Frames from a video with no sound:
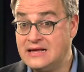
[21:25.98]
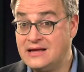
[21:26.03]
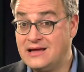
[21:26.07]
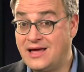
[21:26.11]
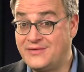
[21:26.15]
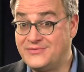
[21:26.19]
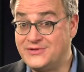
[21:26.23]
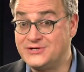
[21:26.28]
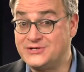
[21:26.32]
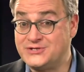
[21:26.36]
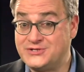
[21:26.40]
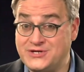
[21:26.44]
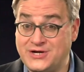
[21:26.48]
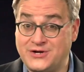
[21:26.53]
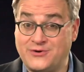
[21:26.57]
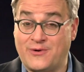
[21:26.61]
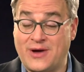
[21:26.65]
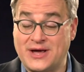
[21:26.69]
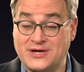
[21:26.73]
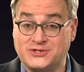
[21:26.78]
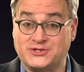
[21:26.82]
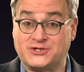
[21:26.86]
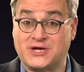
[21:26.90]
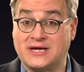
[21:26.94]
and this is
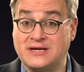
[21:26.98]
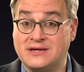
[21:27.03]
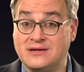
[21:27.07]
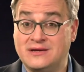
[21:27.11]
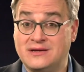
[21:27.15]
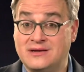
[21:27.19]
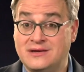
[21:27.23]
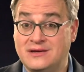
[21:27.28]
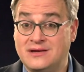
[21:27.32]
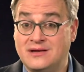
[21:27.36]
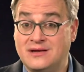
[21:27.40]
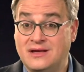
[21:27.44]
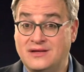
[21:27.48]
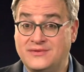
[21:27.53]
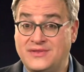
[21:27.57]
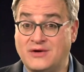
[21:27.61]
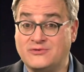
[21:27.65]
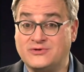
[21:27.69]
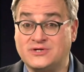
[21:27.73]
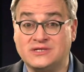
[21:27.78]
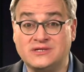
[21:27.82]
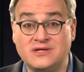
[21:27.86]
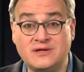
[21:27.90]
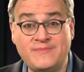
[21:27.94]
interesting,
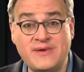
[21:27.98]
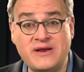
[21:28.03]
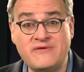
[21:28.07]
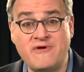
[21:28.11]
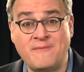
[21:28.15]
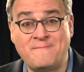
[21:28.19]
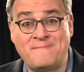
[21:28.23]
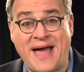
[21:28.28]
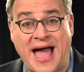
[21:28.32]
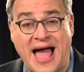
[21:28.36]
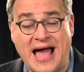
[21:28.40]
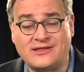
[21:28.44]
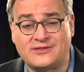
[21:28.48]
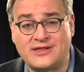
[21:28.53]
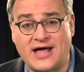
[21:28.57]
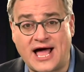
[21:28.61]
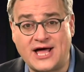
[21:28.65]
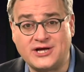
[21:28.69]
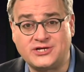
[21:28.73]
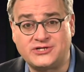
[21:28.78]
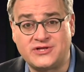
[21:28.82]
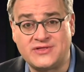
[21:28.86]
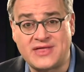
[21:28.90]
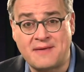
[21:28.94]
there's a little bit of a
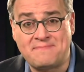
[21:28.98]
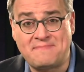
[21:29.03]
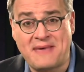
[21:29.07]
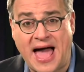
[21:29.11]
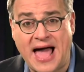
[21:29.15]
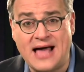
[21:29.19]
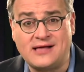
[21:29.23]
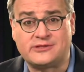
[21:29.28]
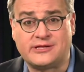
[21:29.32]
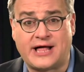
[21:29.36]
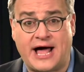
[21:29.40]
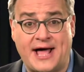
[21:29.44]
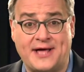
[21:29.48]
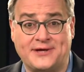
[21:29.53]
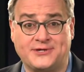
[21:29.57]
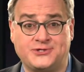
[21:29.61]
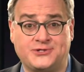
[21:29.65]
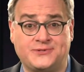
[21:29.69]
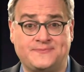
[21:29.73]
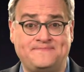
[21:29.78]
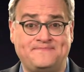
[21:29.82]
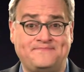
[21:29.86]
backlash to that backlash.